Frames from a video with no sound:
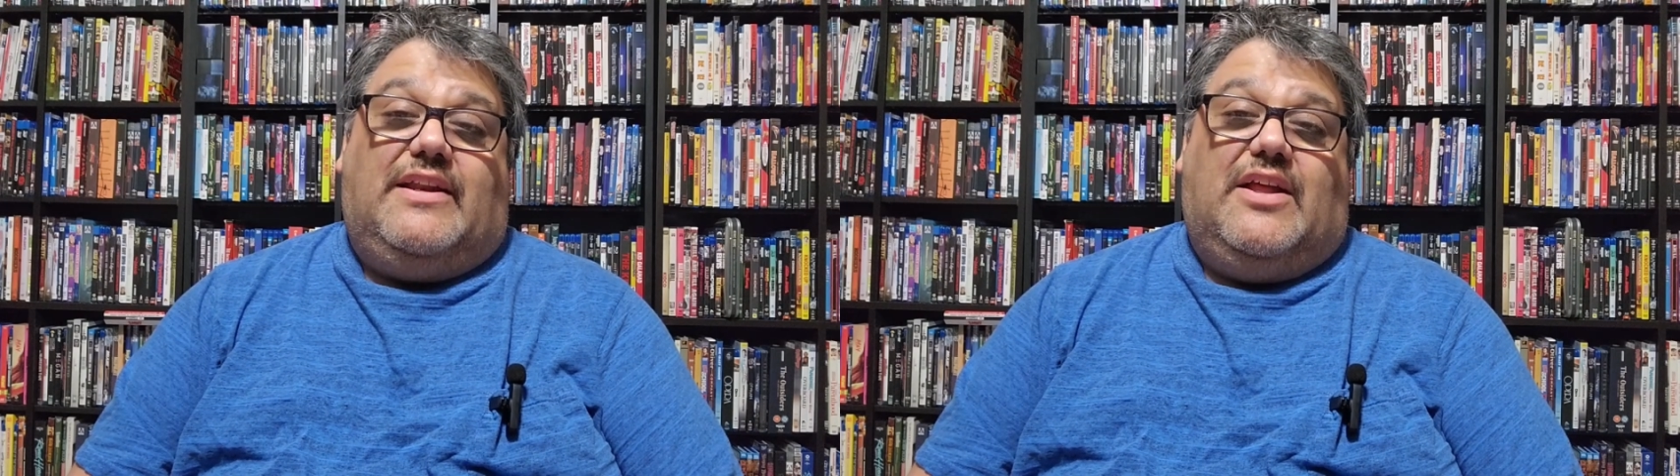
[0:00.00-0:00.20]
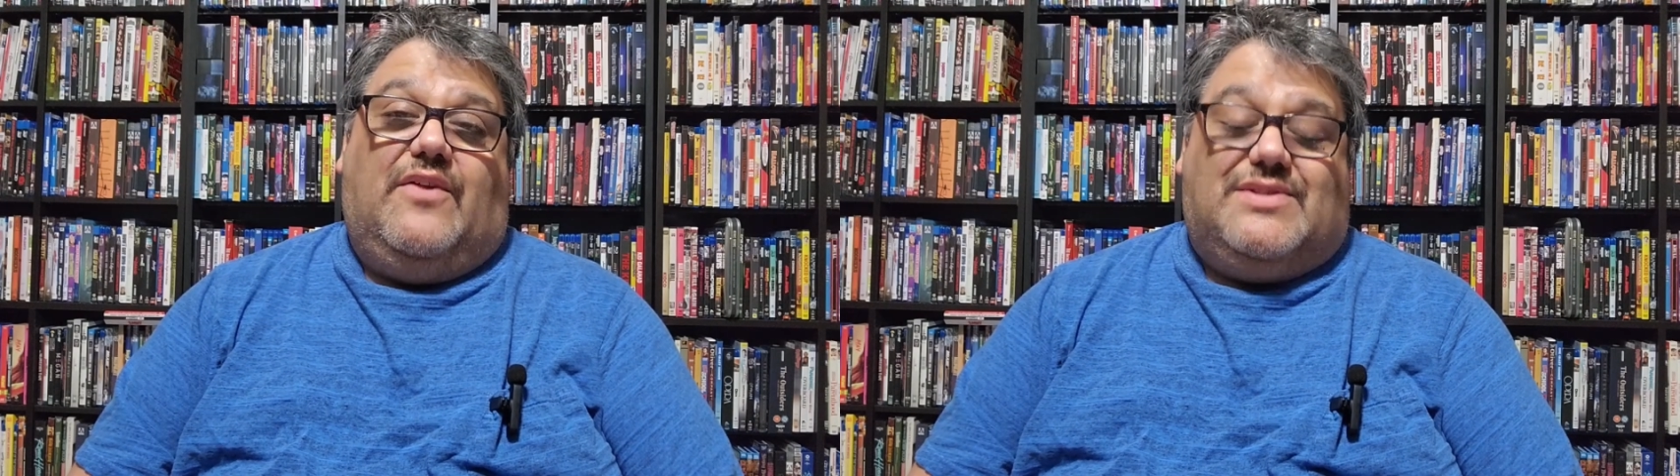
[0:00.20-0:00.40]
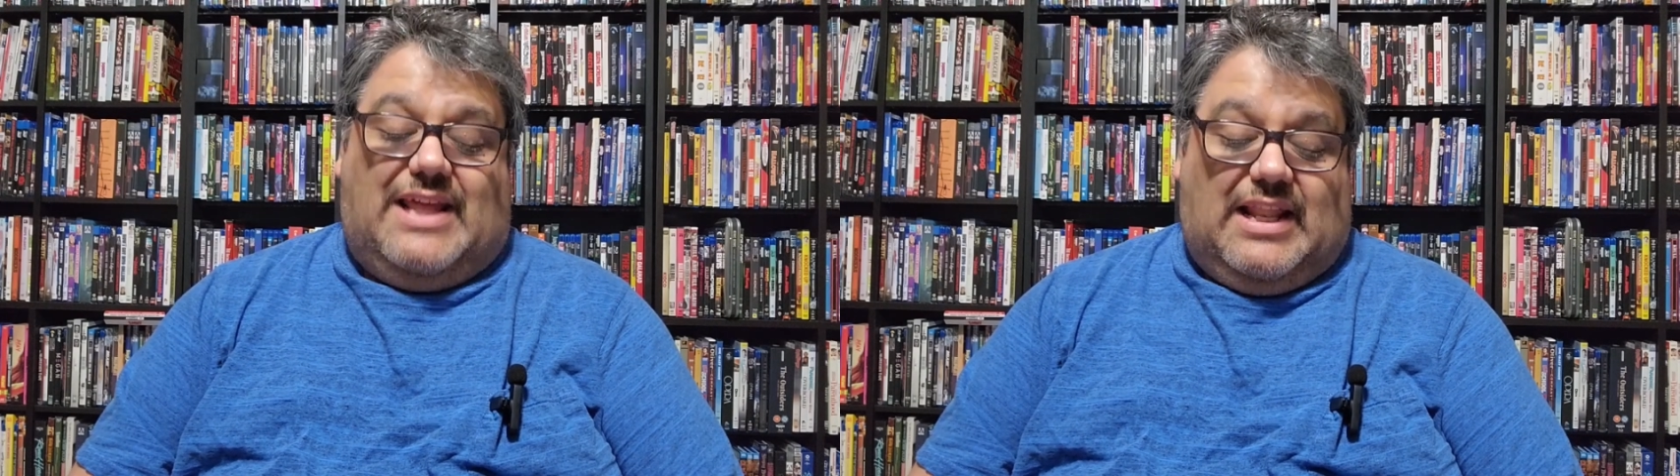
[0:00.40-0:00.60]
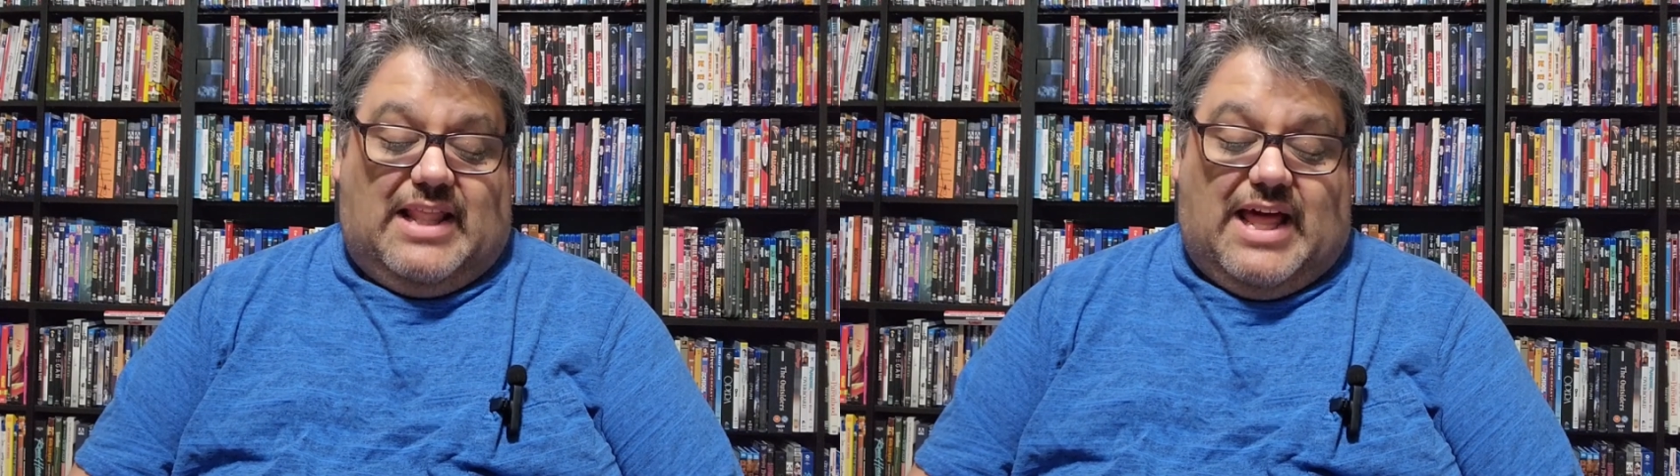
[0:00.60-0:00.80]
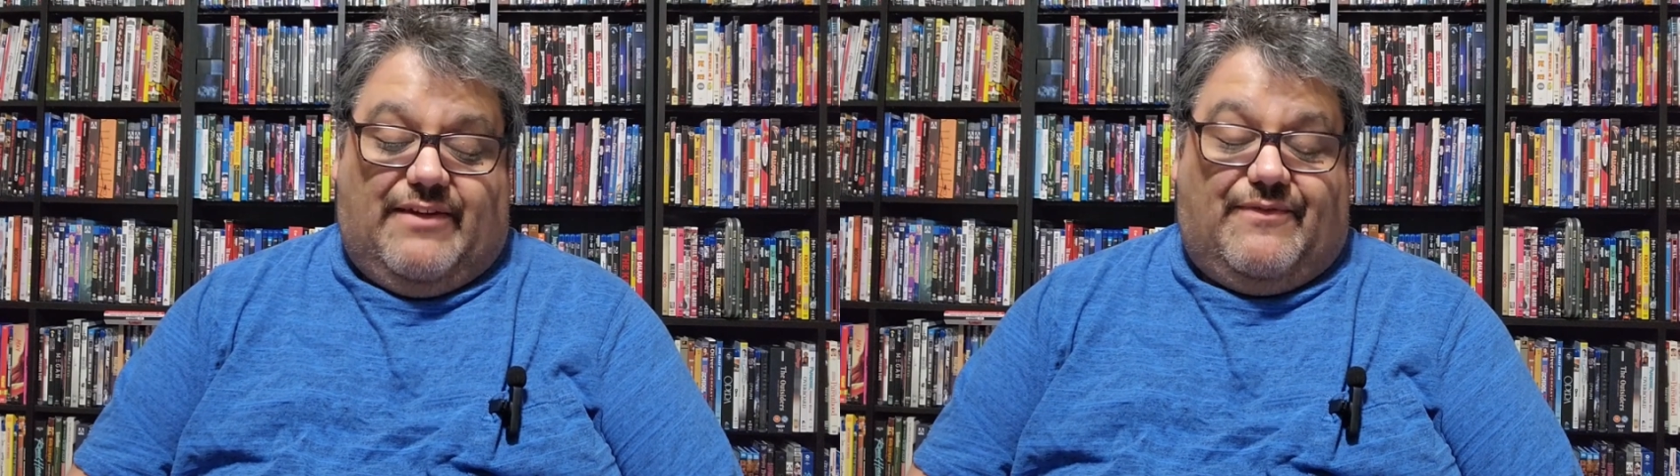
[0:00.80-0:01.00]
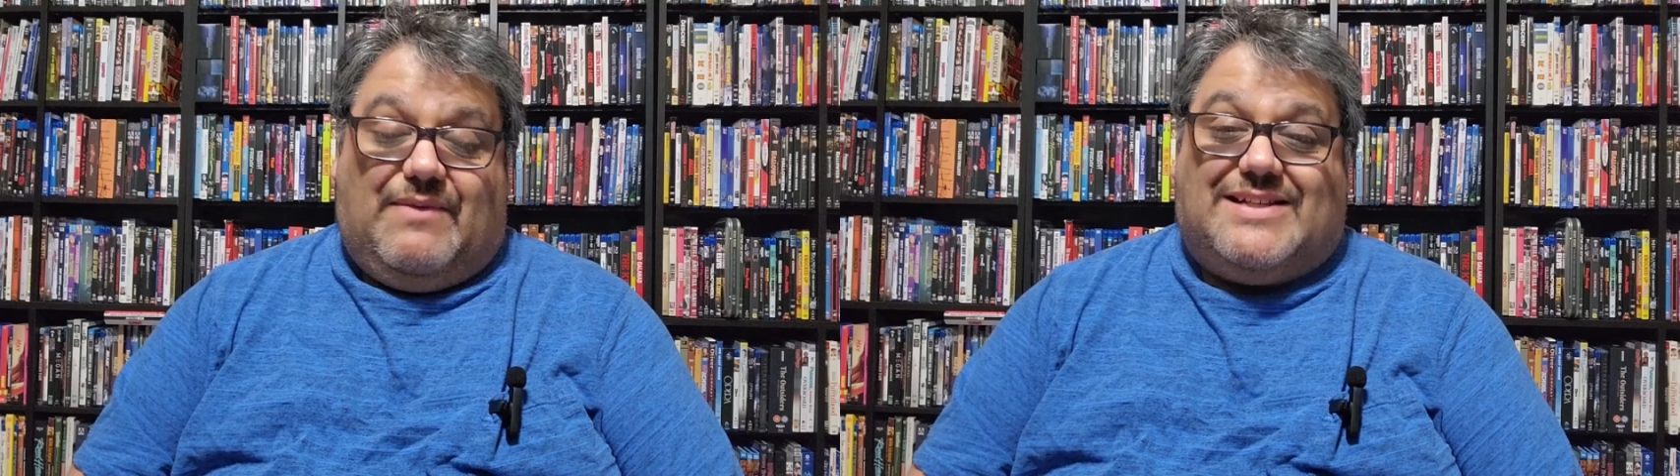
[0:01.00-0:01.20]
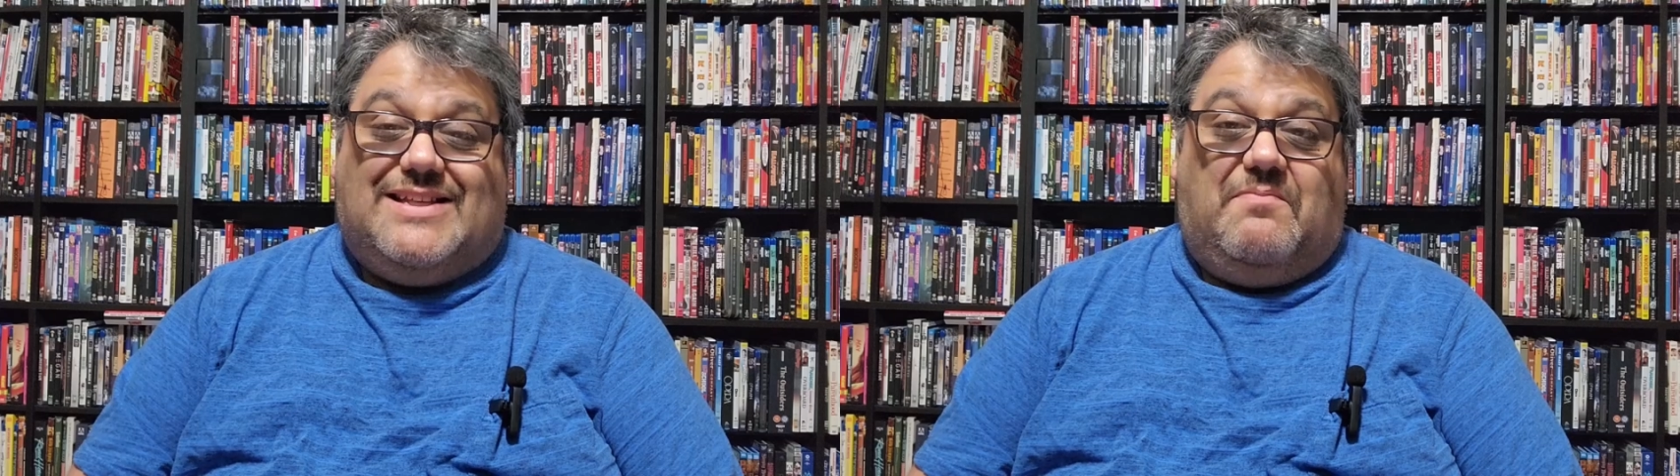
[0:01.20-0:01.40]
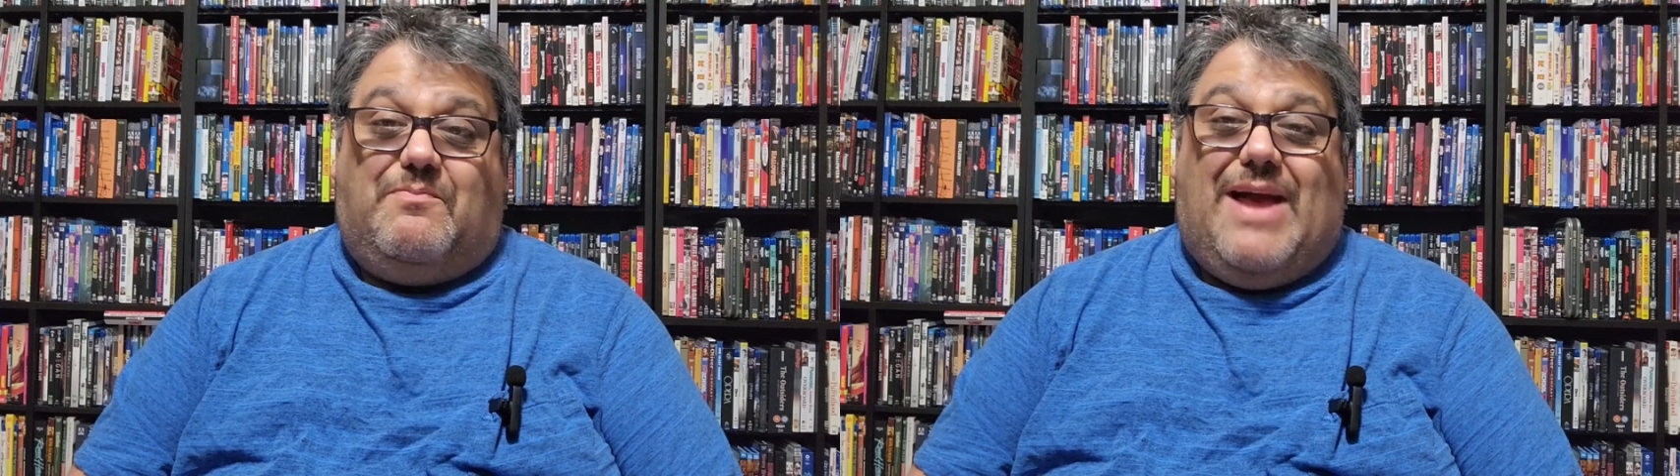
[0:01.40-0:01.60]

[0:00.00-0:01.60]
There's not a lot of, like I said,